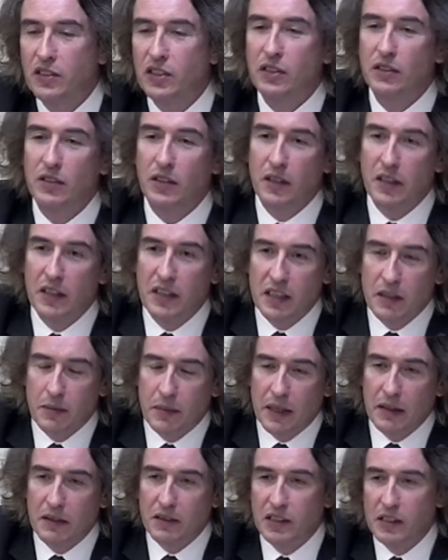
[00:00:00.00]
Do you know anything
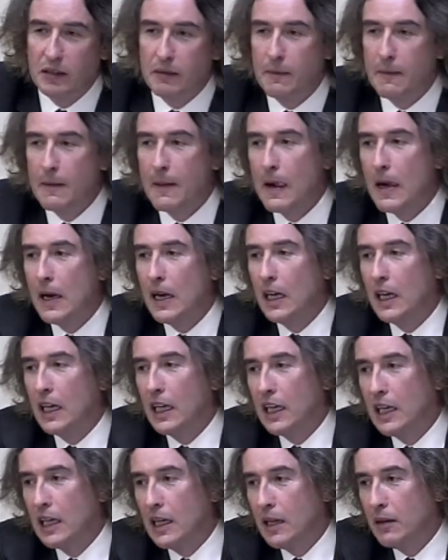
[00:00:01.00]
about him?"
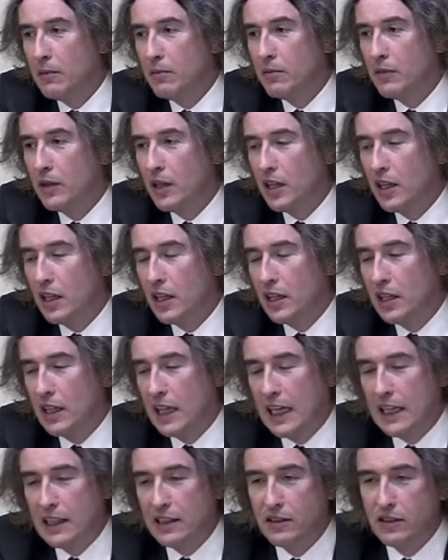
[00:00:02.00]
Um, uh,
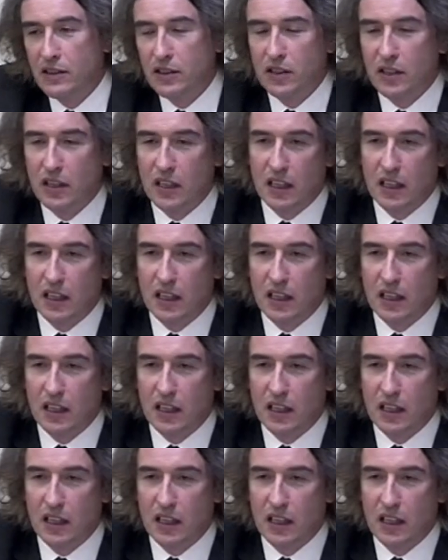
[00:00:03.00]
and